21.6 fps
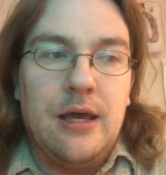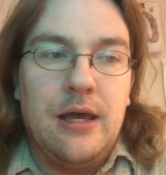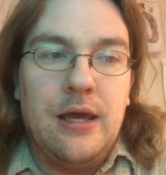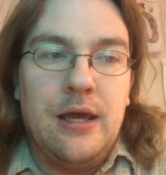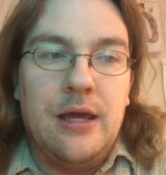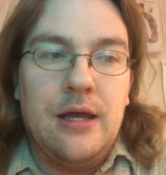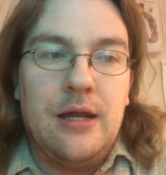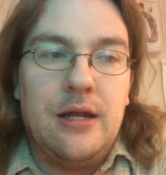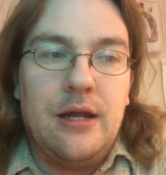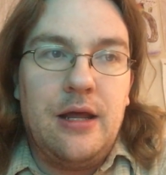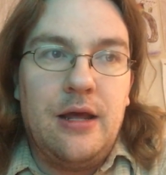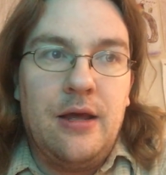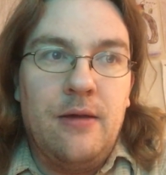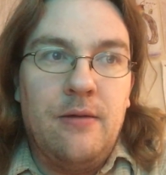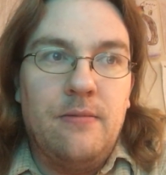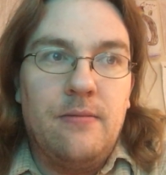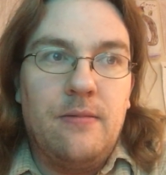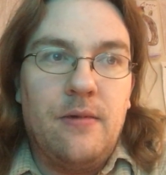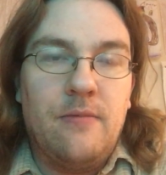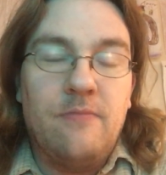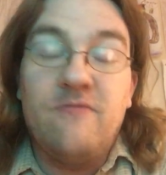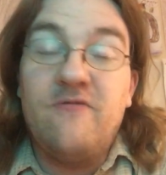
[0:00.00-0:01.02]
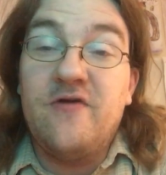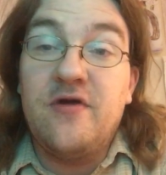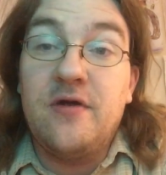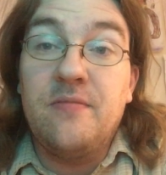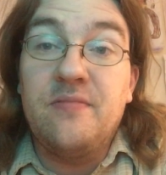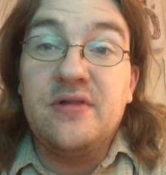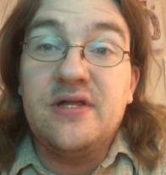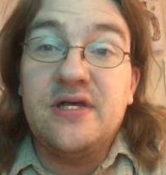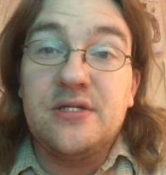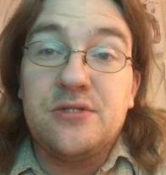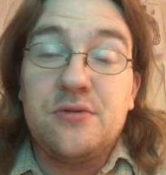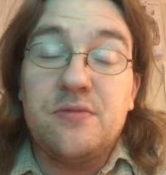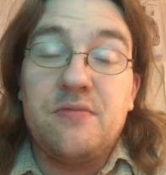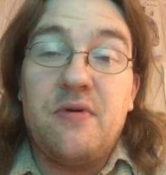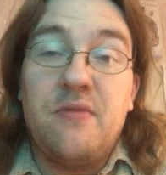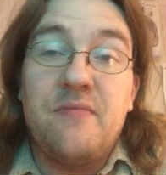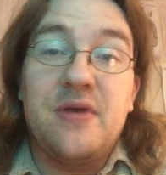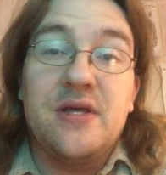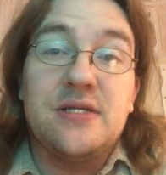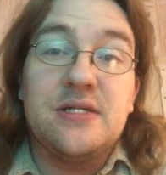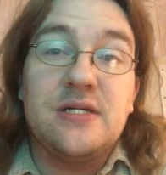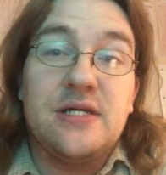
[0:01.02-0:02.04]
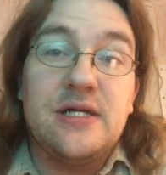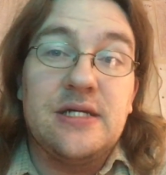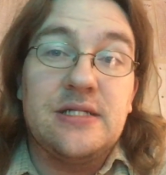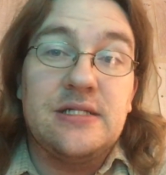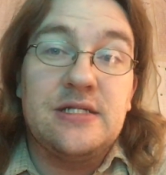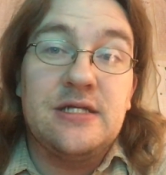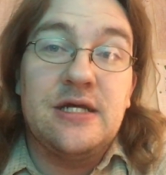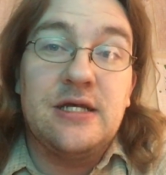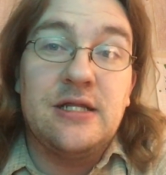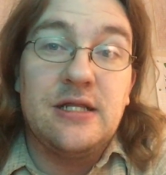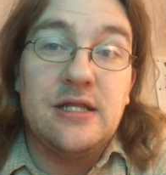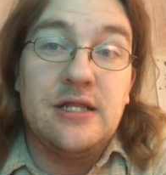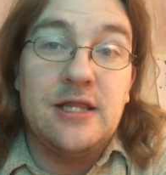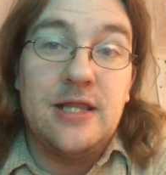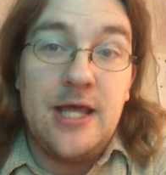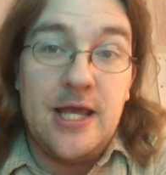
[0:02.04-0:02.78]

And I'm very blessed with my men's class that